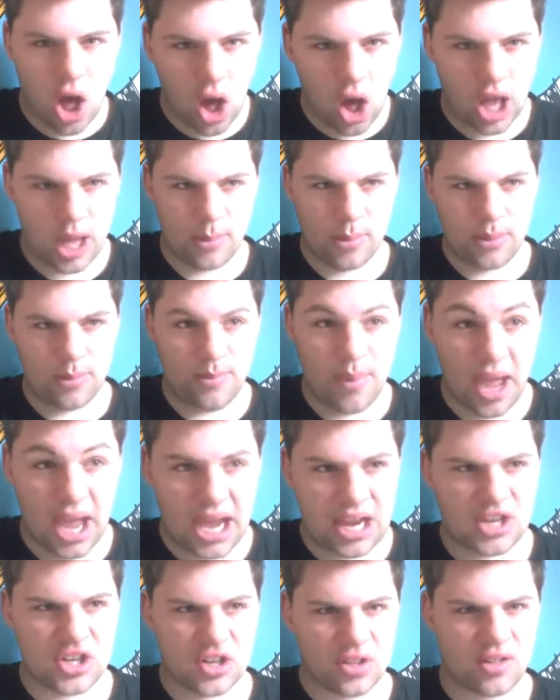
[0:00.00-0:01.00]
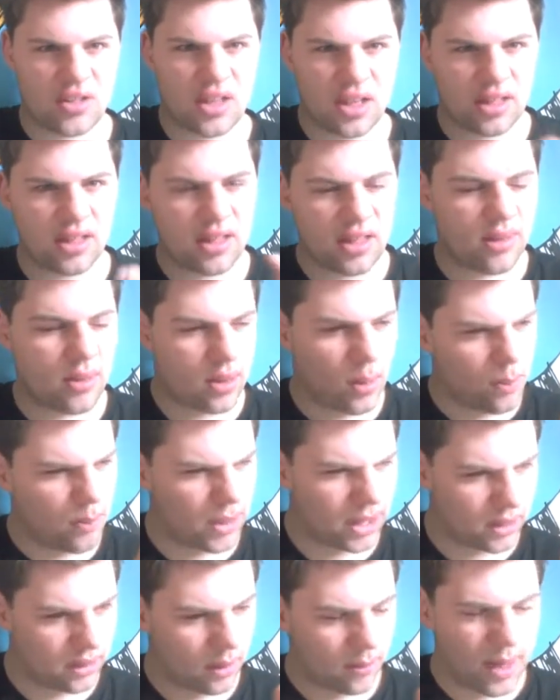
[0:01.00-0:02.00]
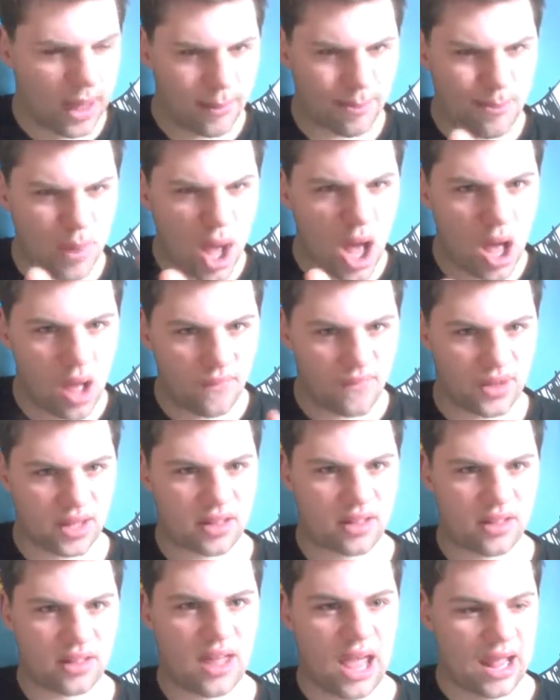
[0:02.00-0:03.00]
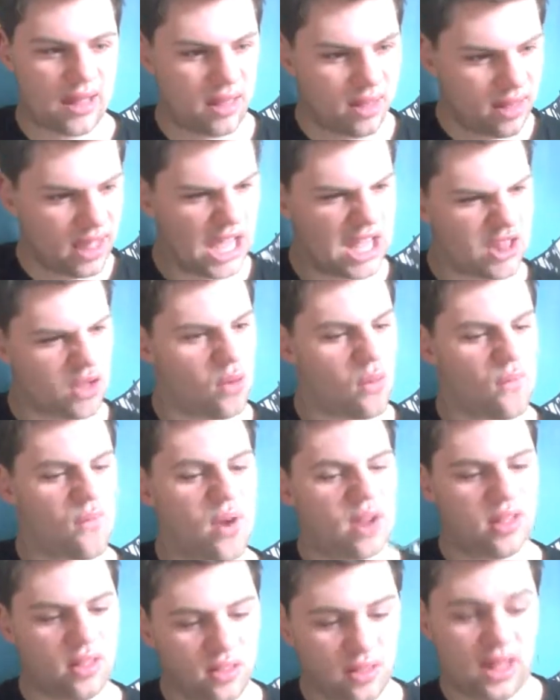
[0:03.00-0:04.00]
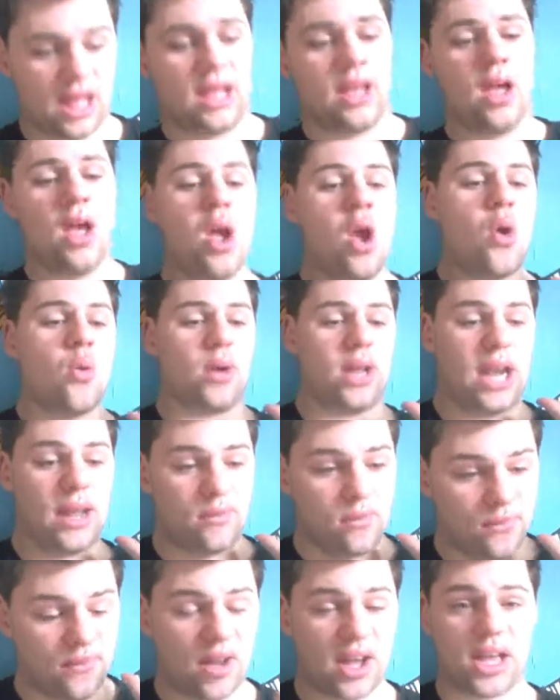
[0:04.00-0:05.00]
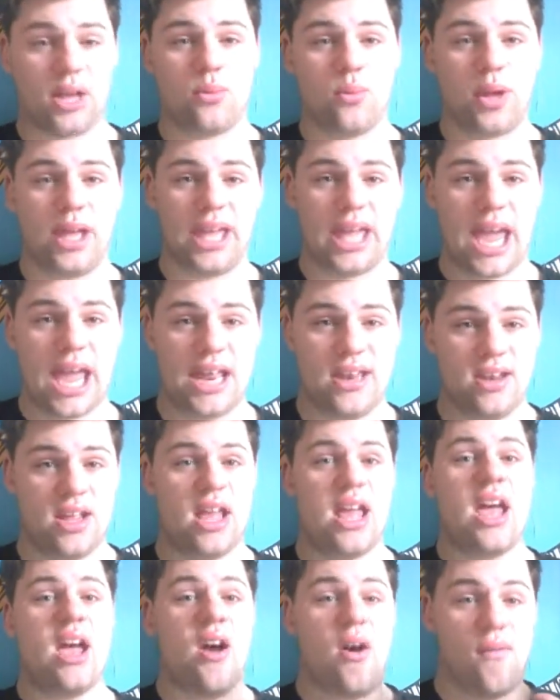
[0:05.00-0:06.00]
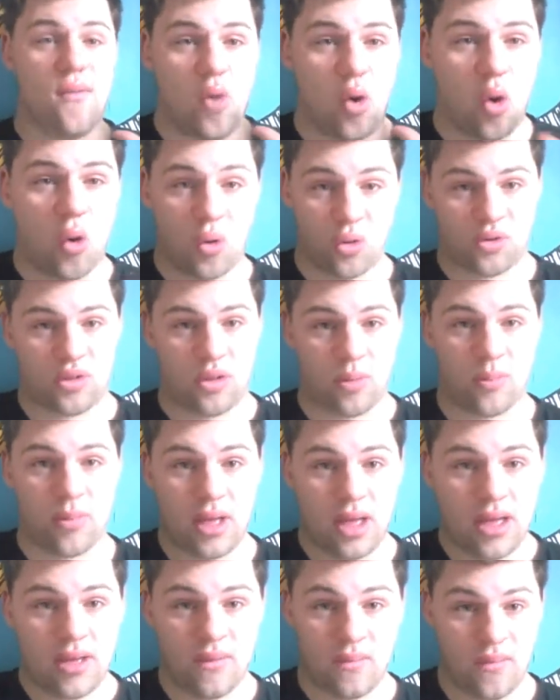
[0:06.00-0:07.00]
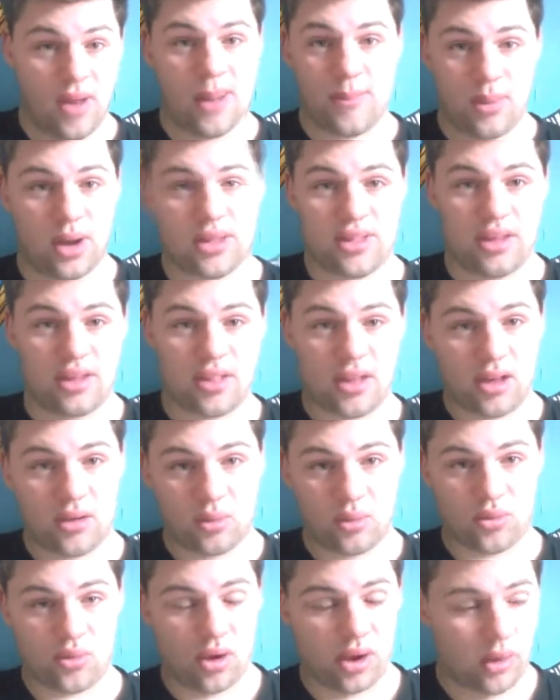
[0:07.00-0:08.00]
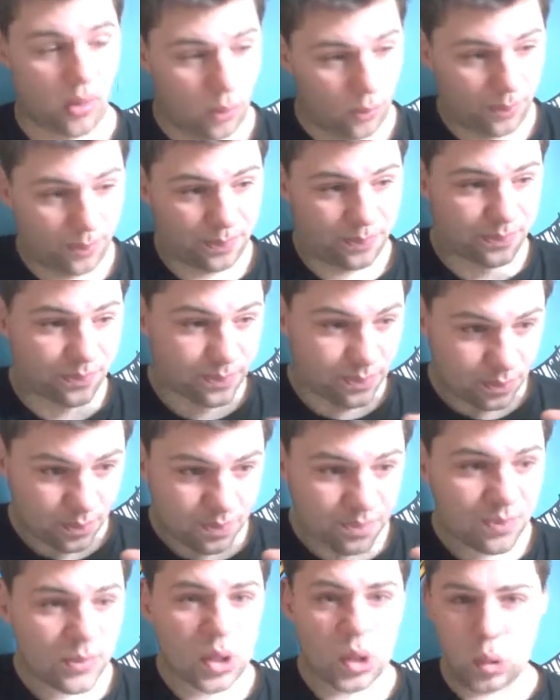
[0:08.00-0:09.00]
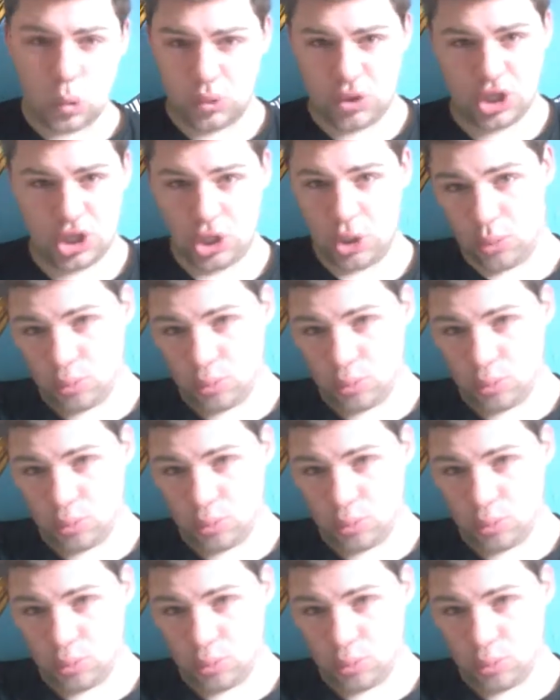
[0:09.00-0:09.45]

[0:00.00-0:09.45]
to build up that perfect set to take to your friends and say, we're going to have a fucking weekend of awesome Vampire the Eternal Struggle or Dune or whatever have you.